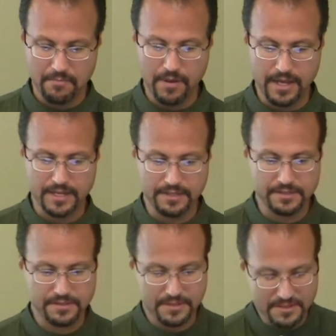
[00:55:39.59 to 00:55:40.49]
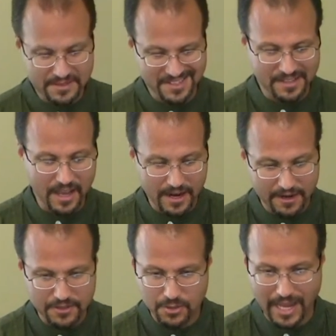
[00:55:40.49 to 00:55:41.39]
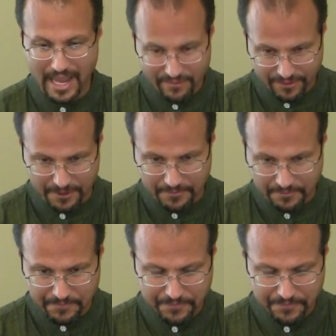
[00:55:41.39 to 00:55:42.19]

by his desire to have her.